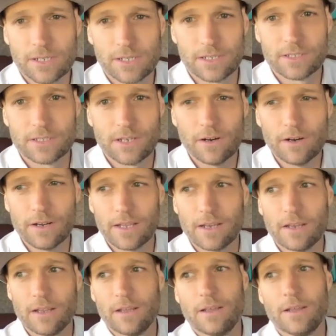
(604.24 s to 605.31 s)
had
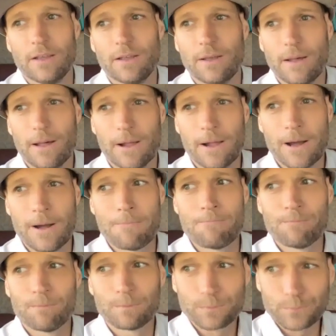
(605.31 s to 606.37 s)
started. Um,
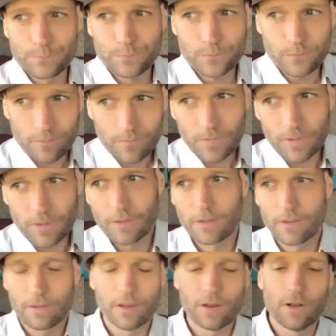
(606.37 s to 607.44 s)

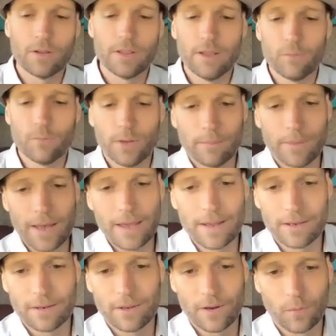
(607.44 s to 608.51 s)
you know, and then we met,
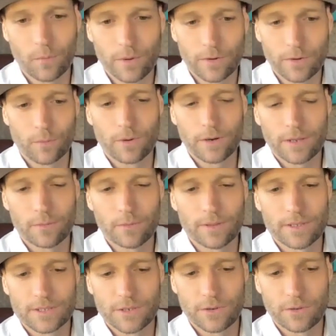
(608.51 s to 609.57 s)
you know, we were working with
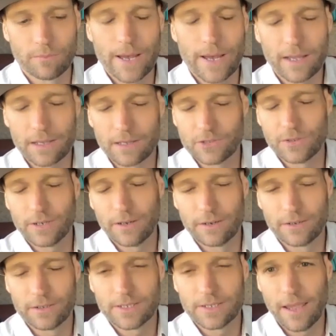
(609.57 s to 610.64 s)
this group, backcountry
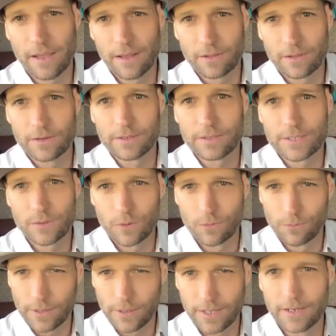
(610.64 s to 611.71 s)
hunters and anglers, who are
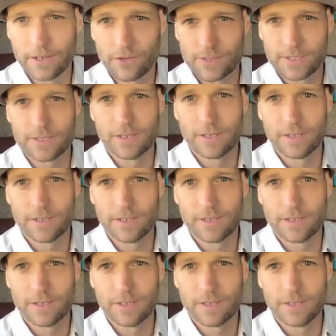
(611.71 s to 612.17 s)
really interesting,